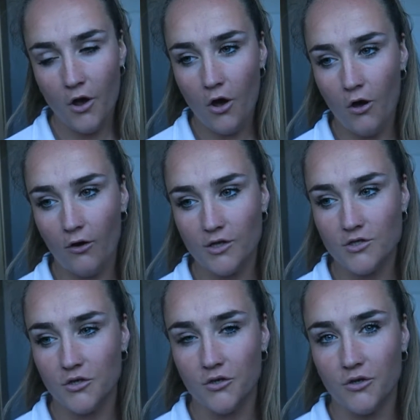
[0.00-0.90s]
how
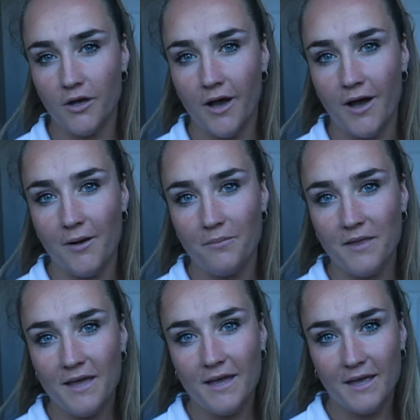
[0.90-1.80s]
to
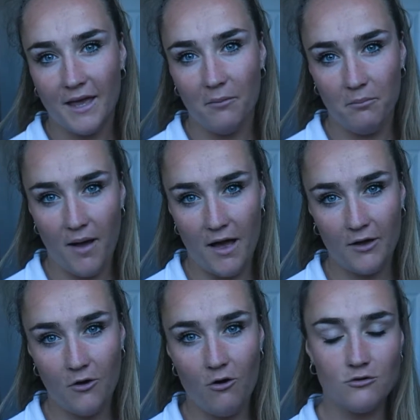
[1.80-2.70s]
get back
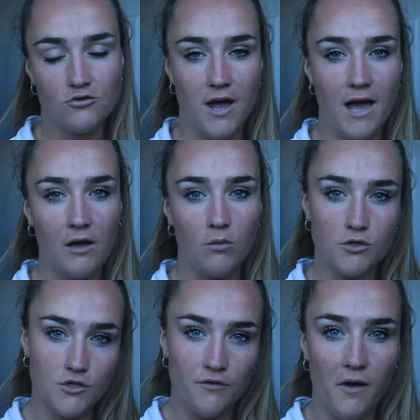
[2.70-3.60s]
on track
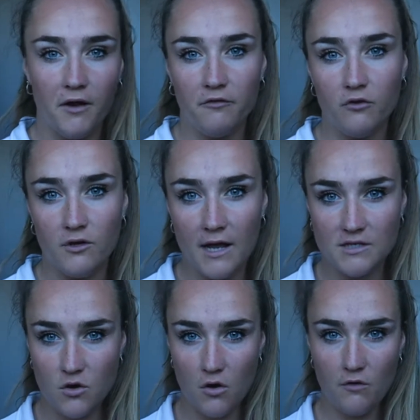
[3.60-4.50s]
once you've had a few
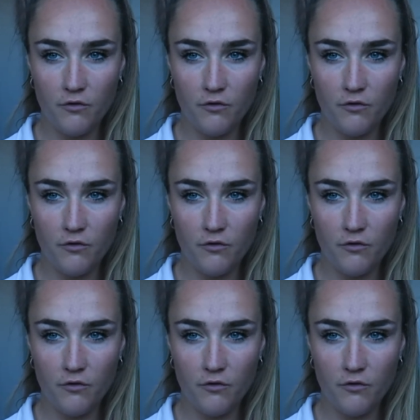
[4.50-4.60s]
days off,